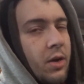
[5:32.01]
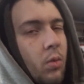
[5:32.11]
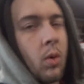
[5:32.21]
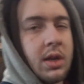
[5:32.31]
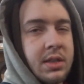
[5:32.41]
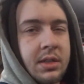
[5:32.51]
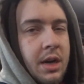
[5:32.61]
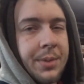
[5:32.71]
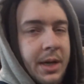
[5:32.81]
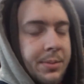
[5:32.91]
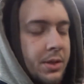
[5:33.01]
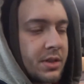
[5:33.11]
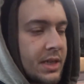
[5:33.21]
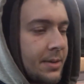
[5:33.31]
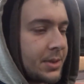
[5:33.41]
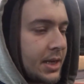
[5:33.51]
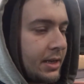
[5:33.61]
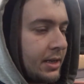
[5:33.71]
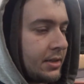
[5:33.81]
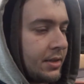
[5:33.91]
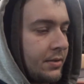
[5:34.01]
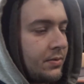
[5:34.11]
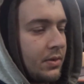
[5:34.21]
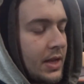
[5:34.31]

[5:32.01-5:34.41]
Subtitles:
once coming up to the stop sign instead of